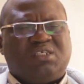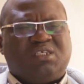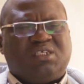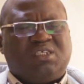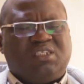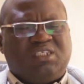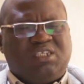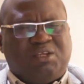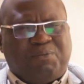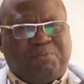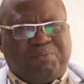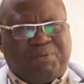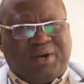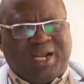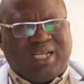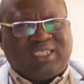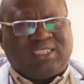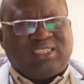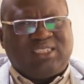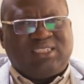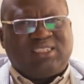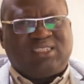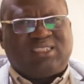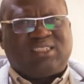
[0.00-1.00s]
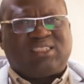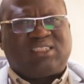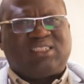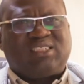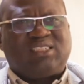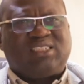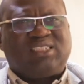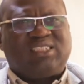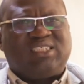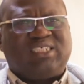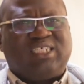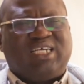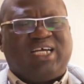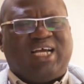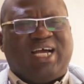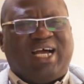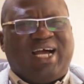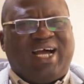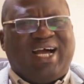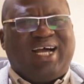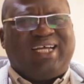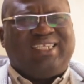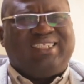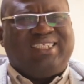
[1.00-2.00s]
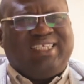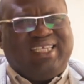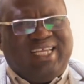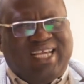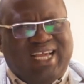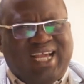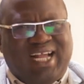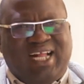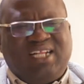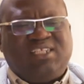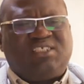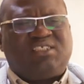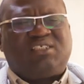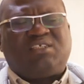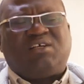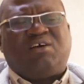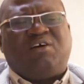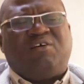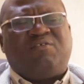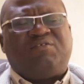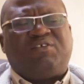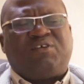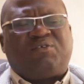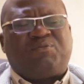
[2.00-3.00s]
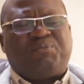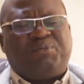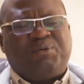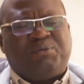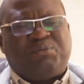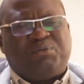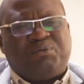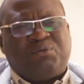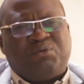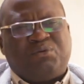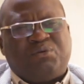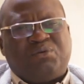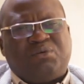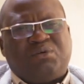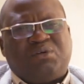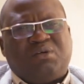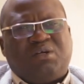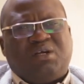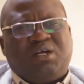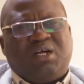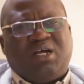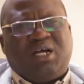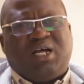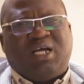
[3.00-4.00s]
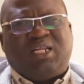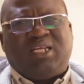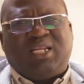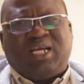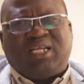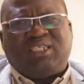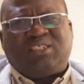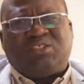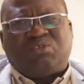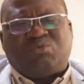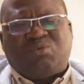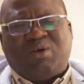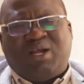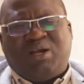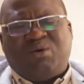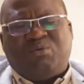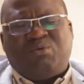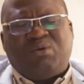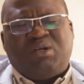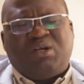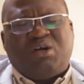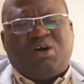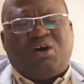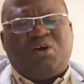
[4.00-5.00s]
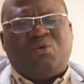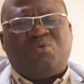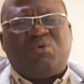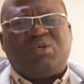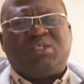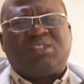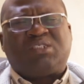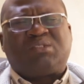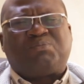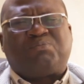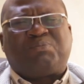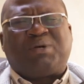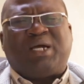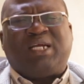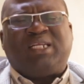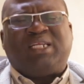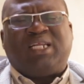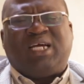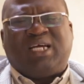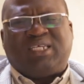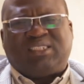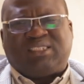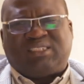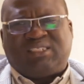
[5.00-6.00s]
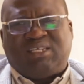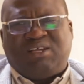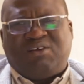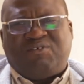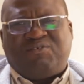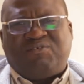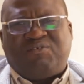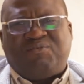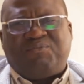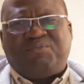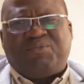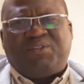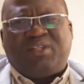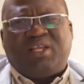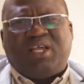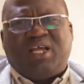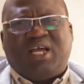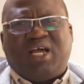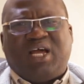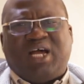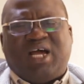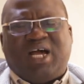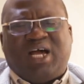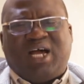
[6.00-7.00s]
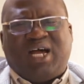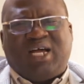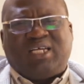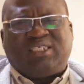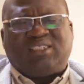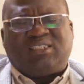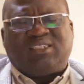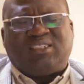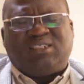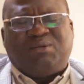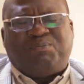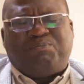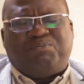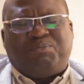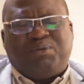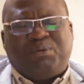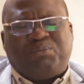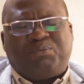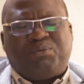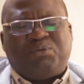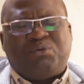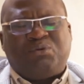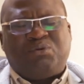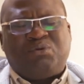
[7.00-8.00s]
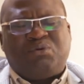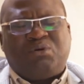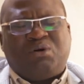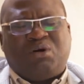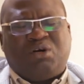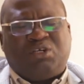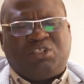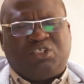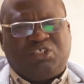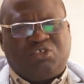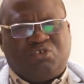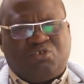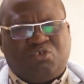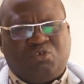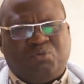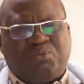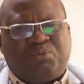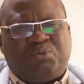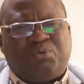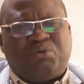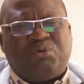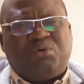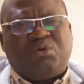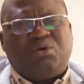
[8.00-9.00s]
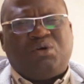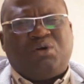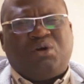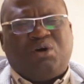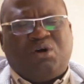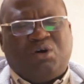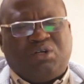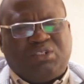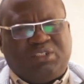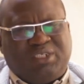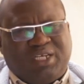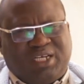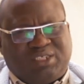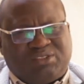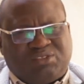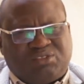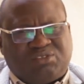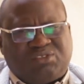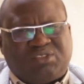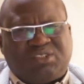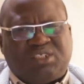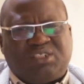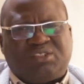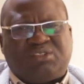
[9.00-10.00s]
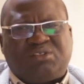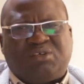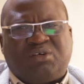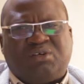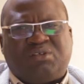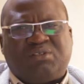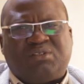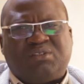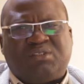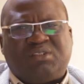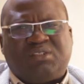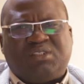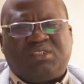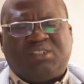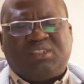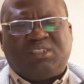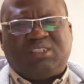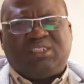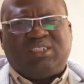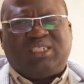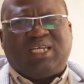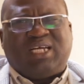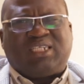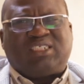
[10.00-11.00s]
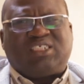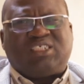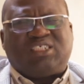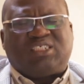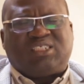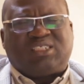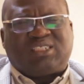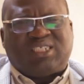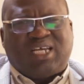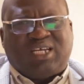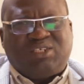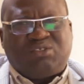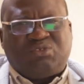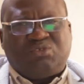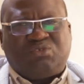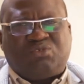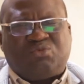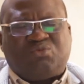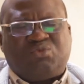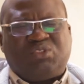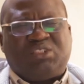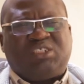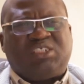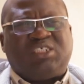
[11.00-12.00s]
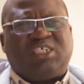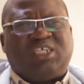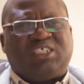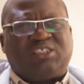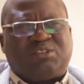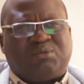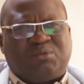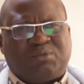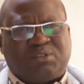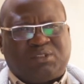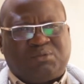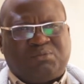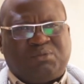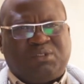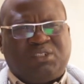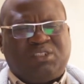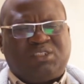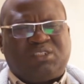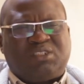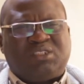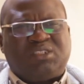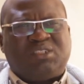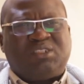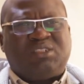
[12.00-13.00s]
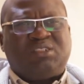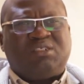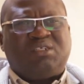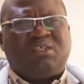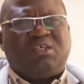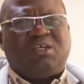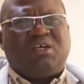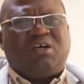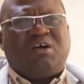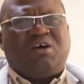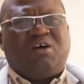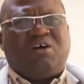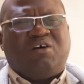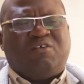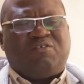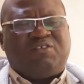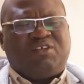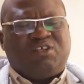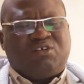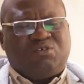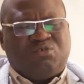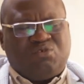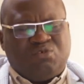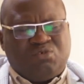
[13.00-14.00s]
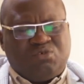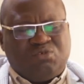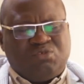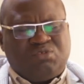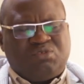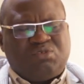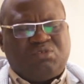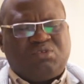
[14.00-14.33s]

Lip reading: the practice, and the health of the people. And that is why we always pride ourselves as the people or the group or the association that is saddled with the responsibility of the good